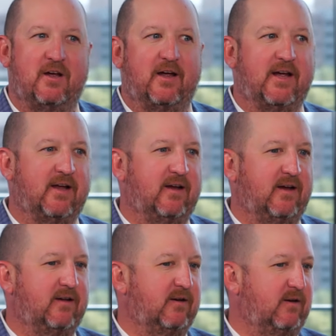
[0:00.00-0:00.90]
And,
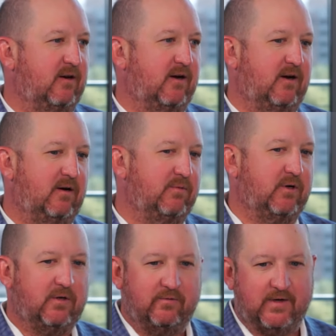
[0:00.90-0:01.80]
and uh, you
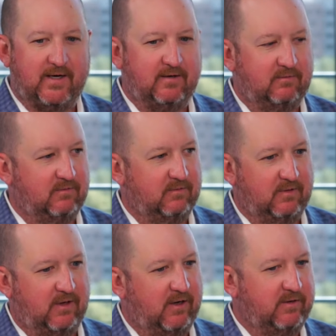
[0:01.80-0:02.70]
know, you've got
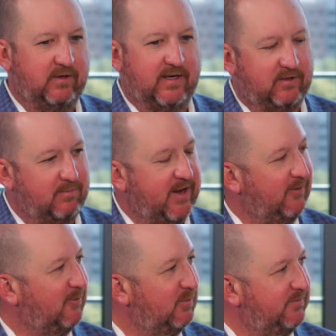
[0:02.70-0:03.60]
uh, you got the
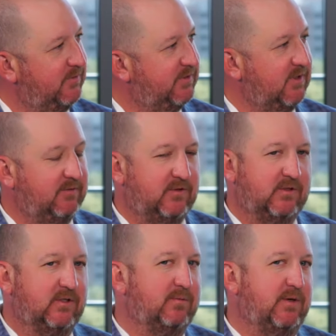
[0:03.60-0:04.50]
medical review stuff. So
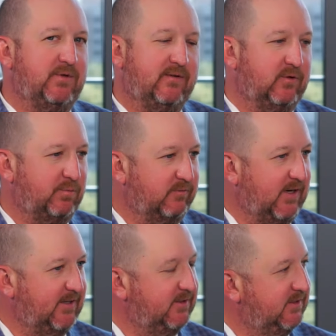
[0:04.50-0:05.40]
sometimes you have the
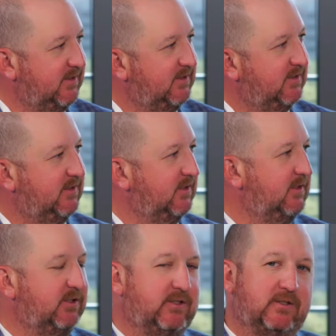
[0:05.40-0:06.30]
providers against the
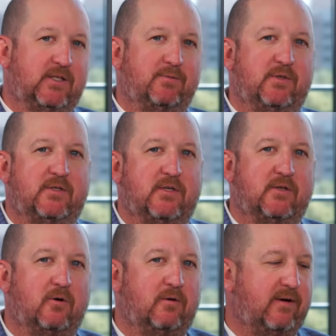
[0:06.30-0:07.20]
insurance companies. The,
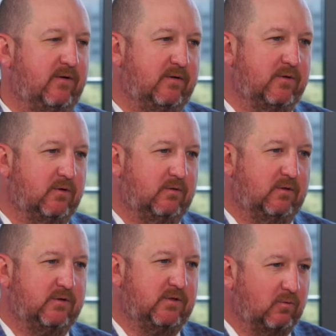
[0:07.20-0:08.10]
the, the,
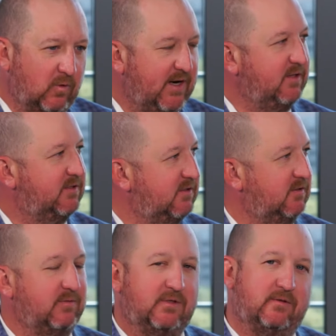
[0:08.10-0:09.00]
just the way the
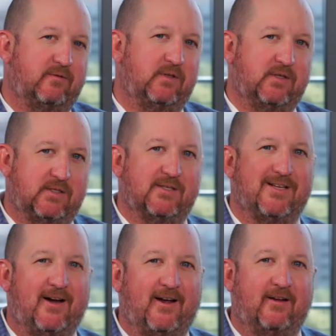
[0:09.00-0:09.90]
system is, is
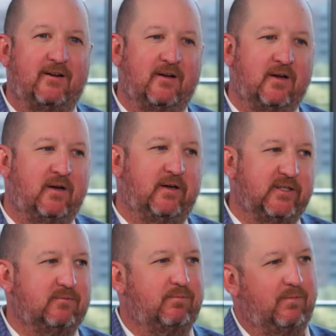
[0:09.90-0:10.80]
designed
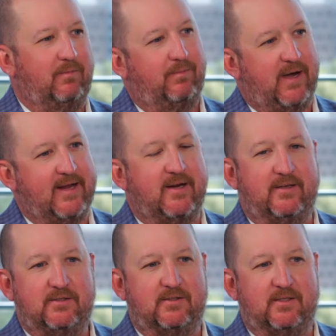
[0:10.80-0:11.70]
is by
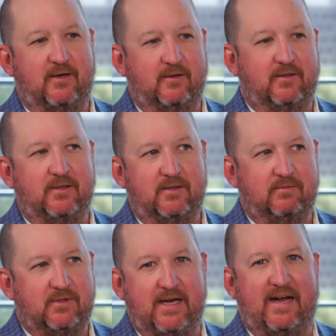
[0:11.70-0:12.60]
necessarily
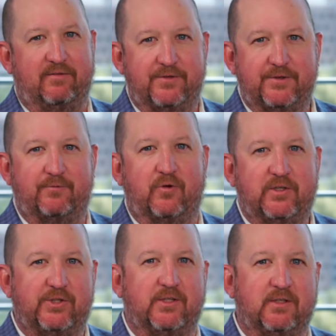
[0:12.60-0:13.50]
to have this
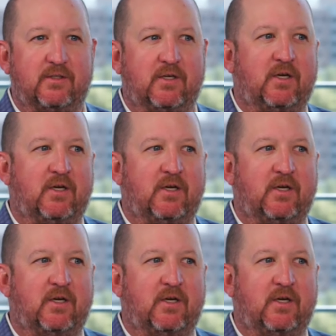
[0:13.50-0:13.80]
friction.